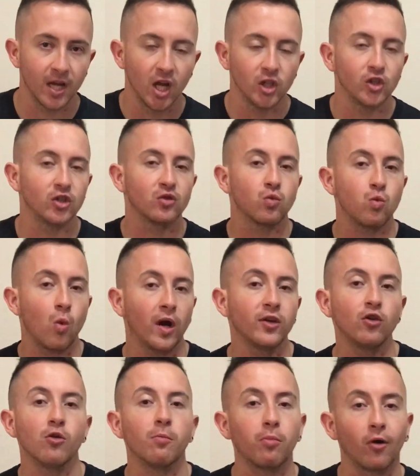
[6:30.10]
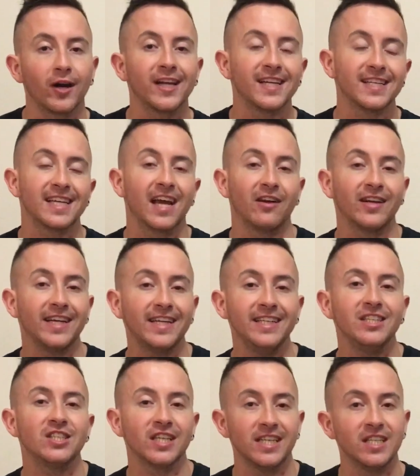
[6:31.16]
Just one, you're breaking down
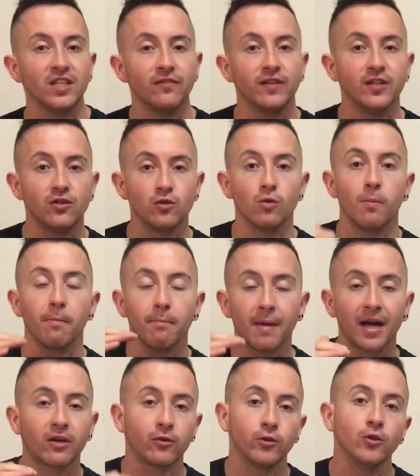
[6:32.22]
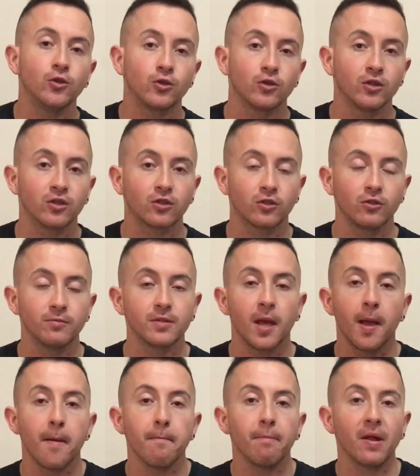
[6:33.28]
each individual macronutrient groups,
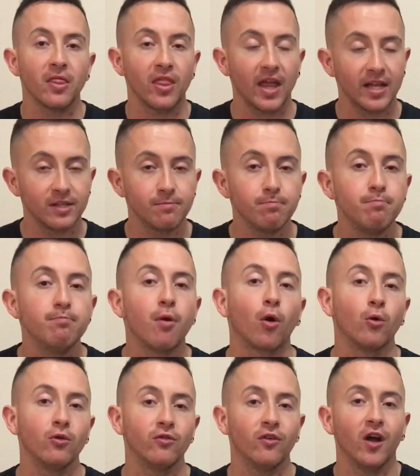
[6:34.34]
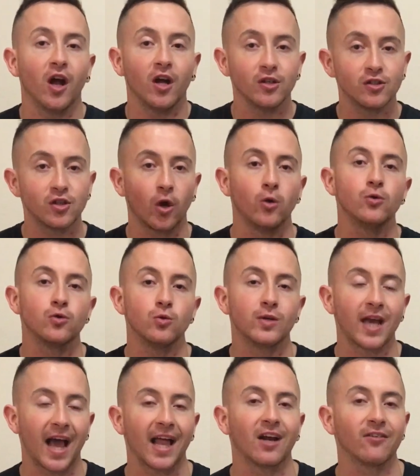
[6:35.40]
but they're both total
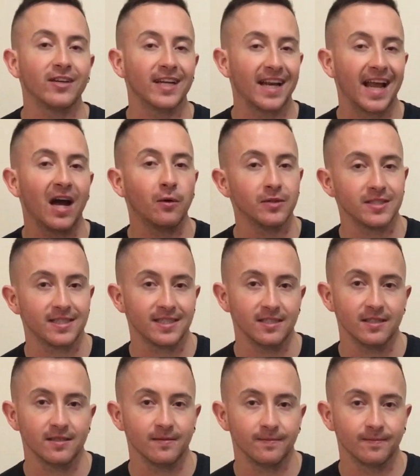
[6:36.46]
calorie allowances.